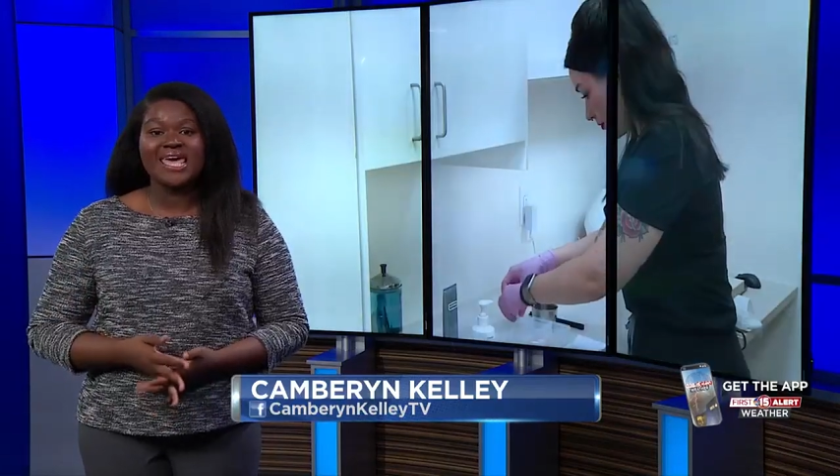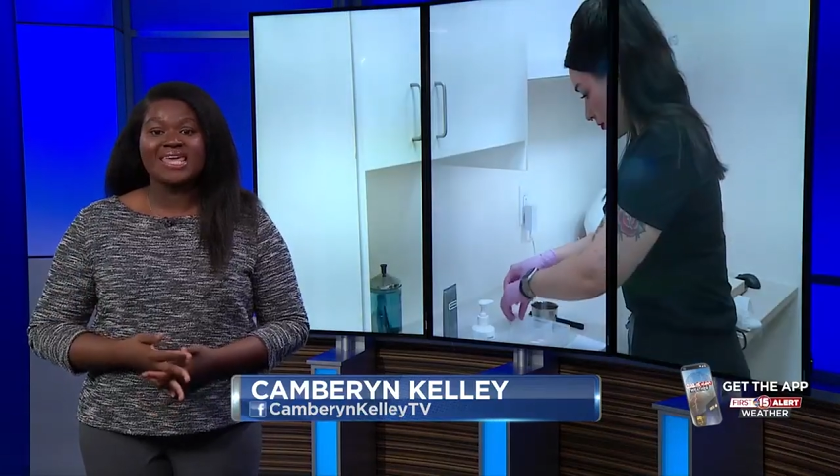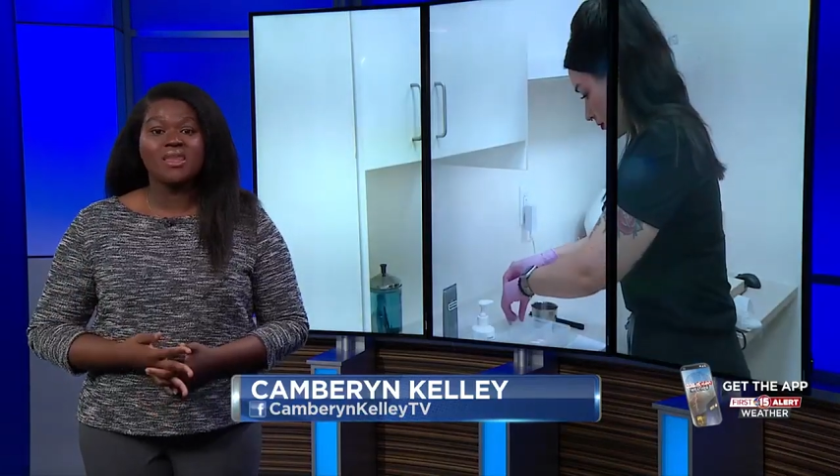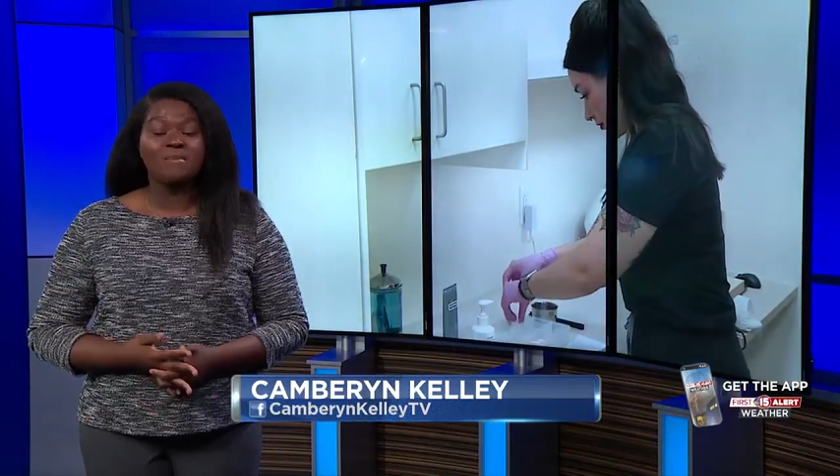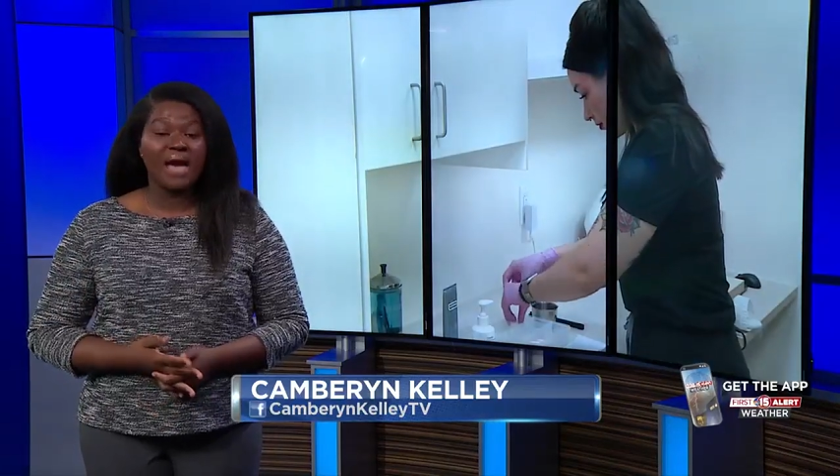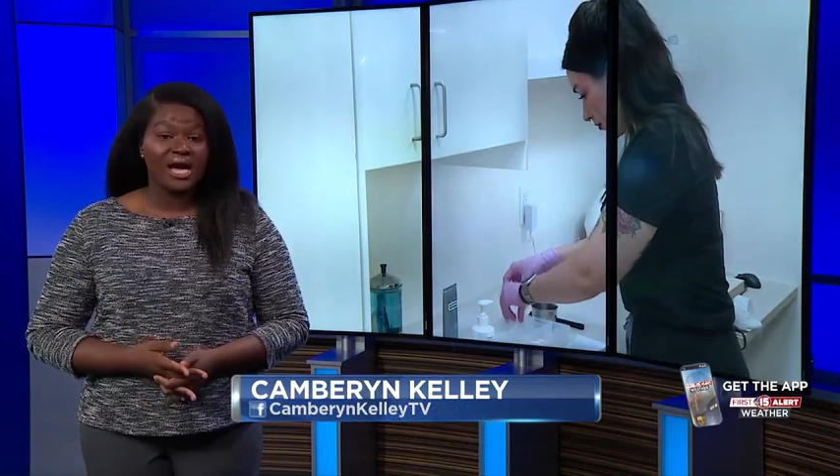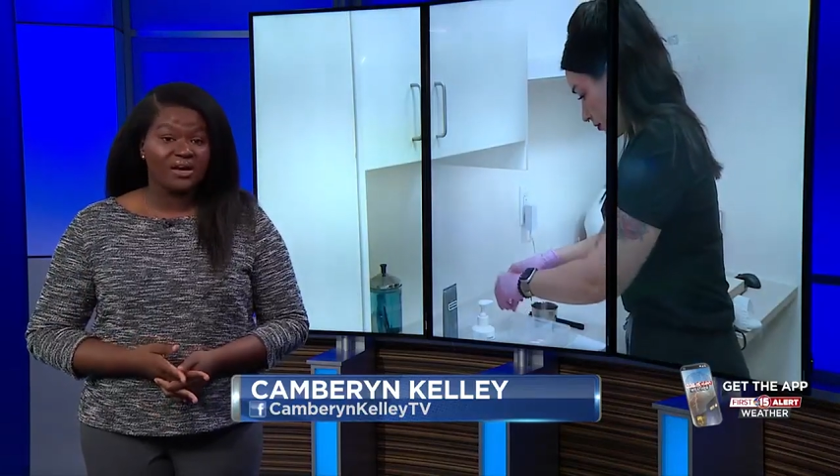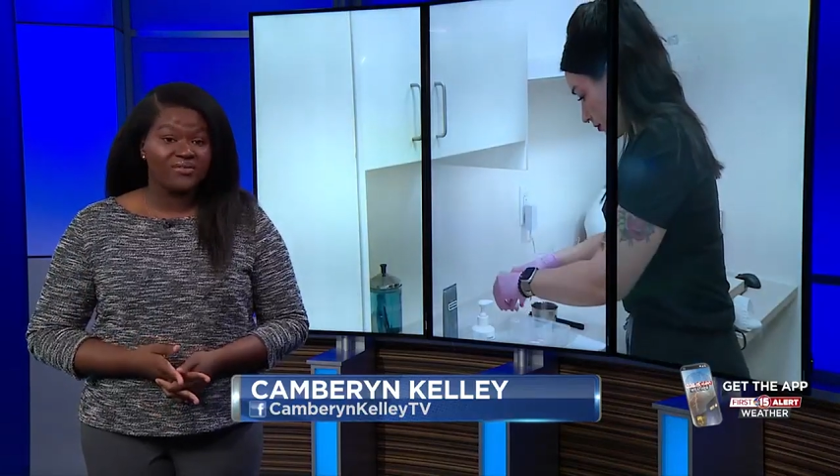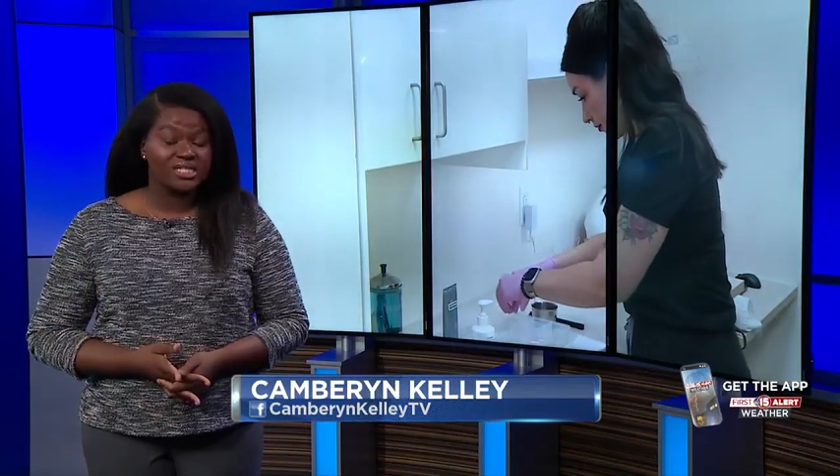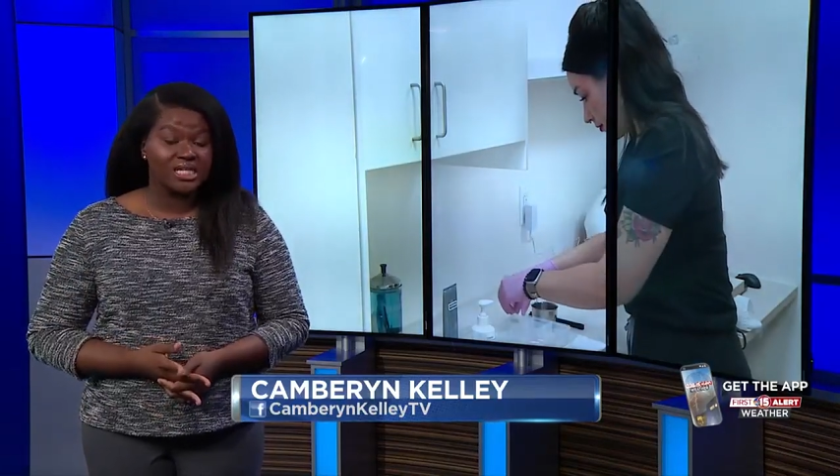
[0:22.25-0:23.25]
in the back
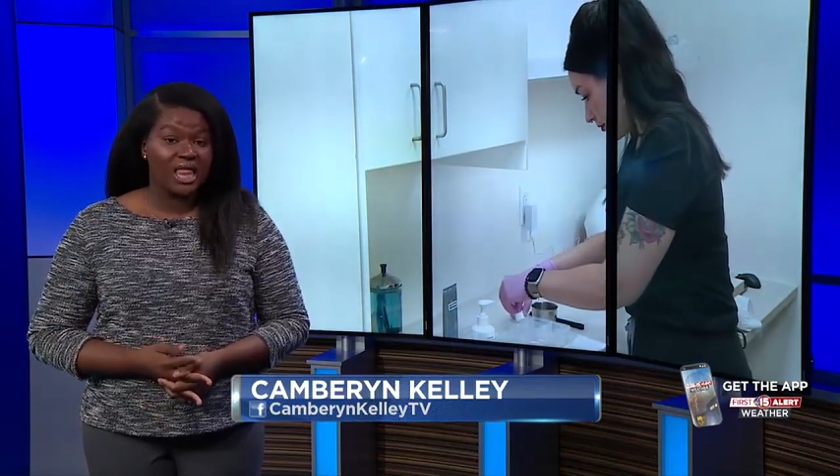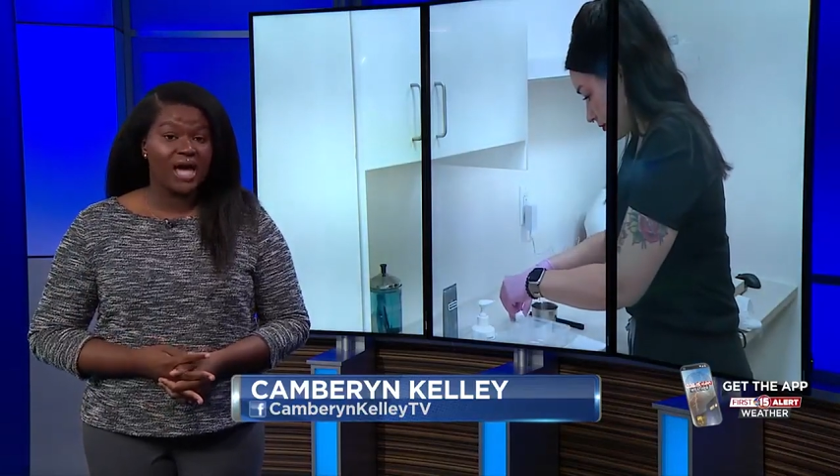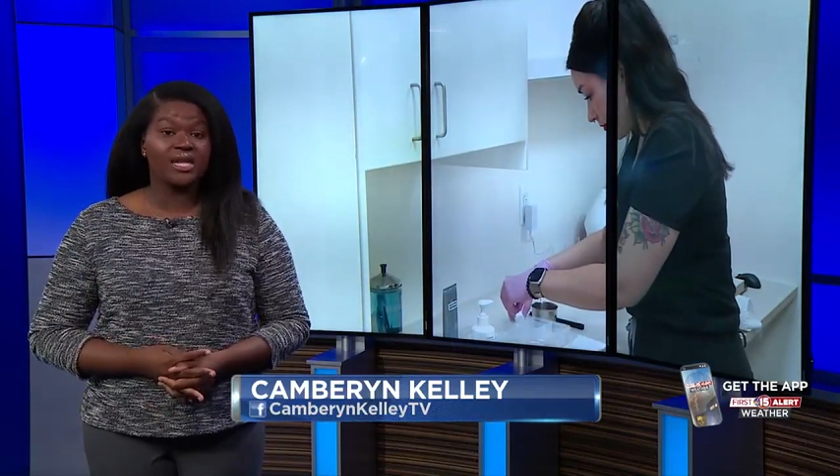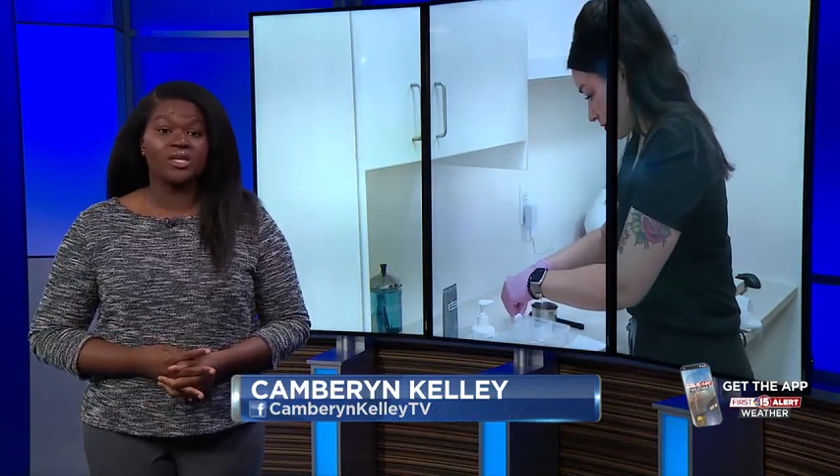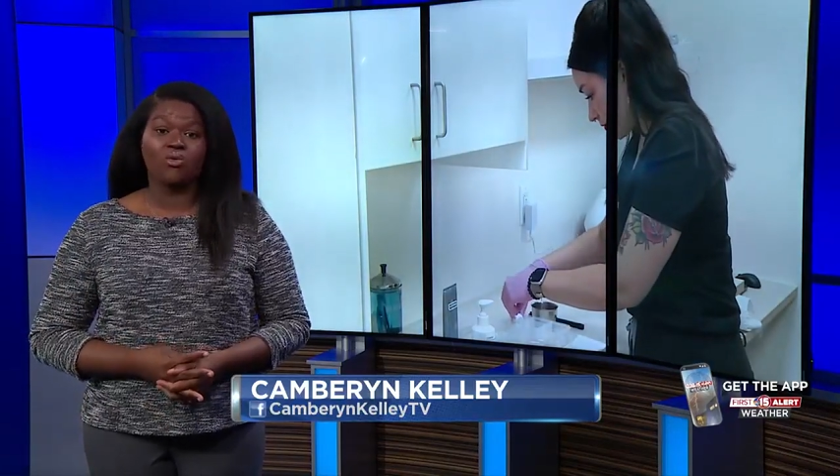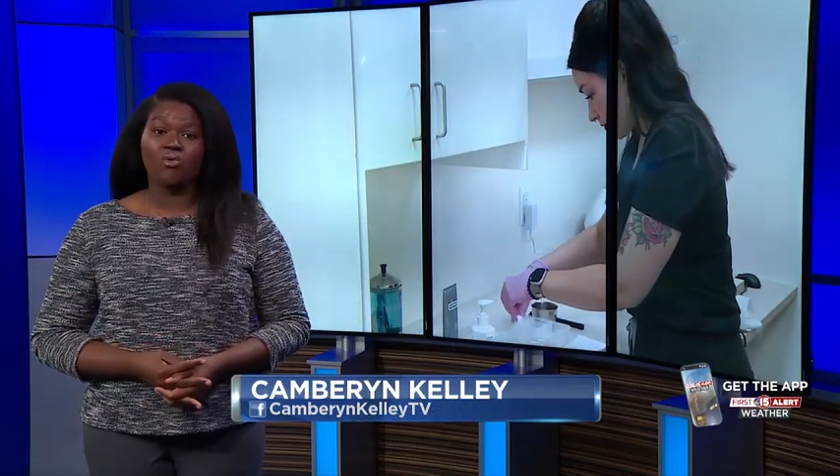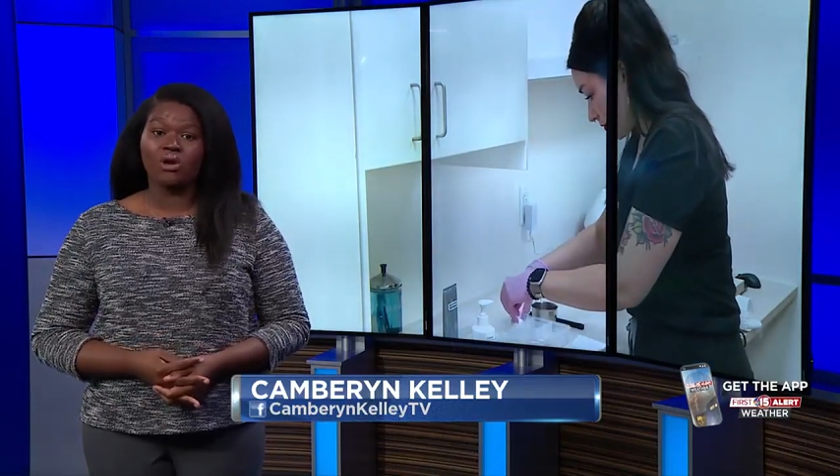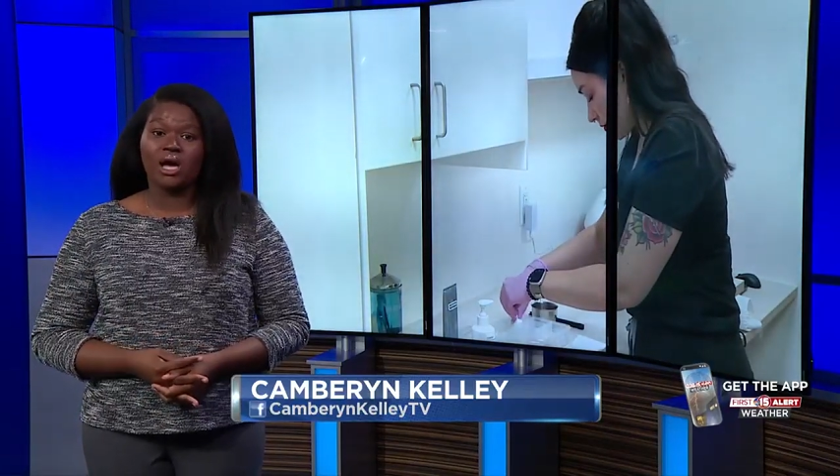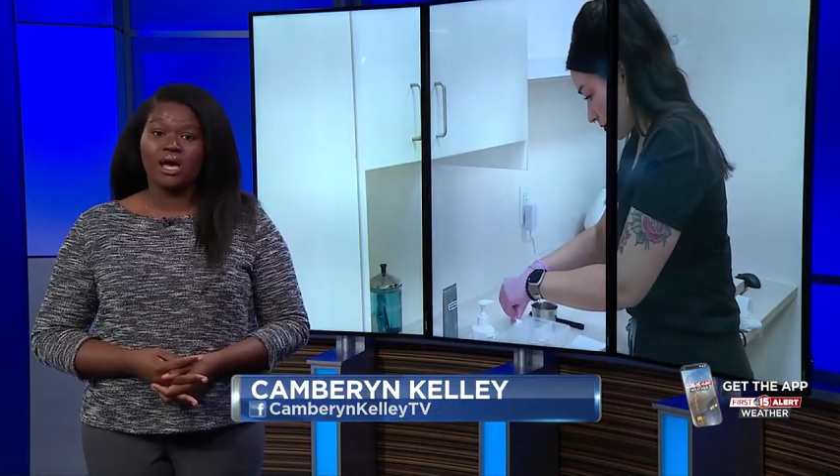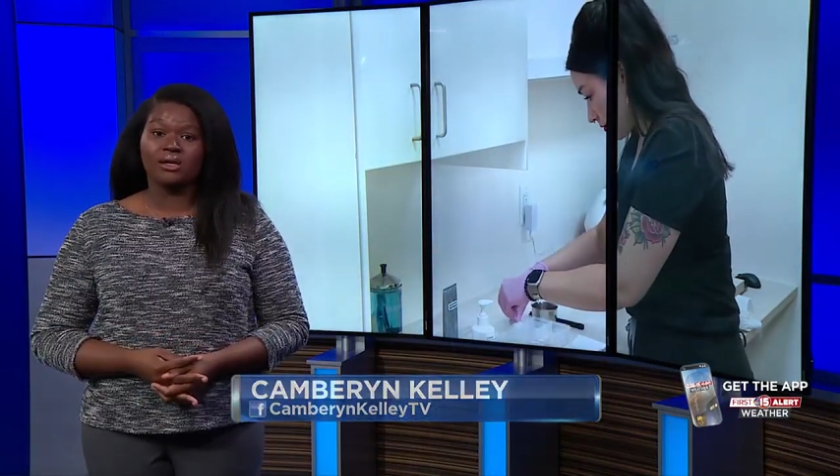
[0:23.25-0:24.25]
of a salon in
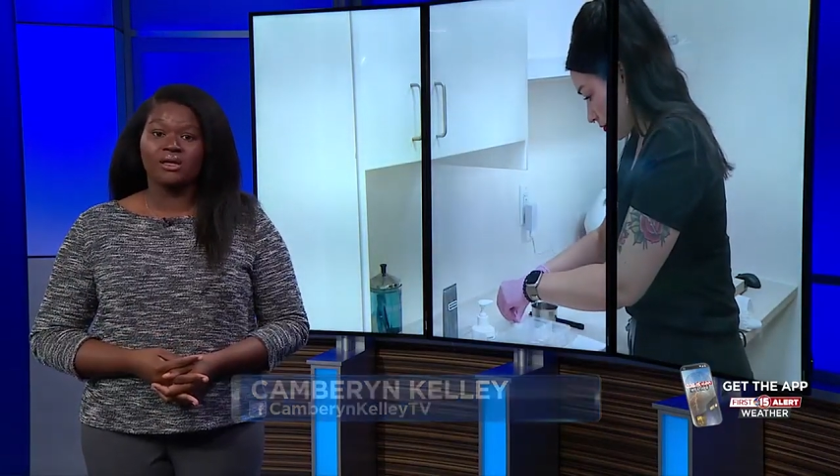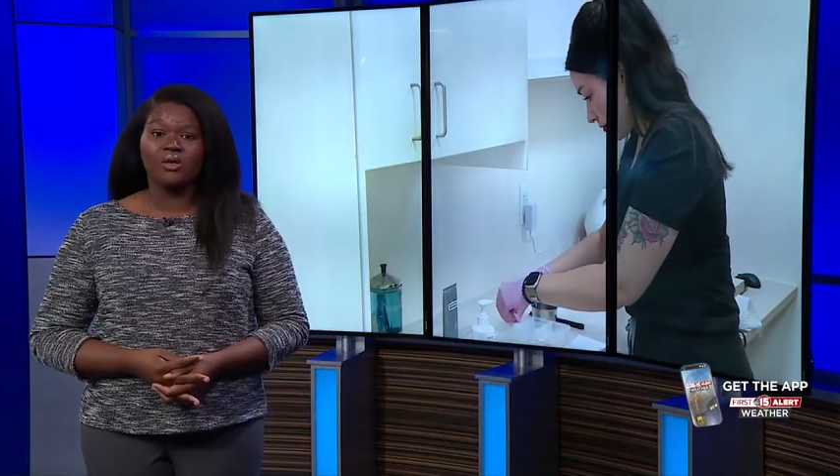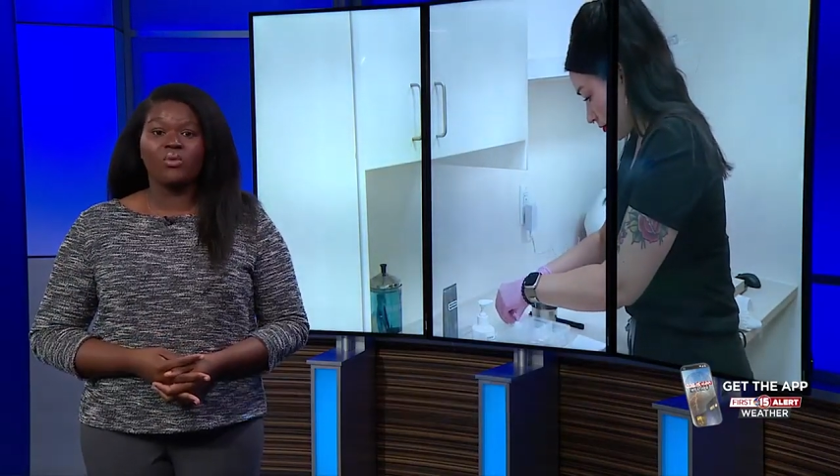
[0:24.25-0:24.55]
Oregon.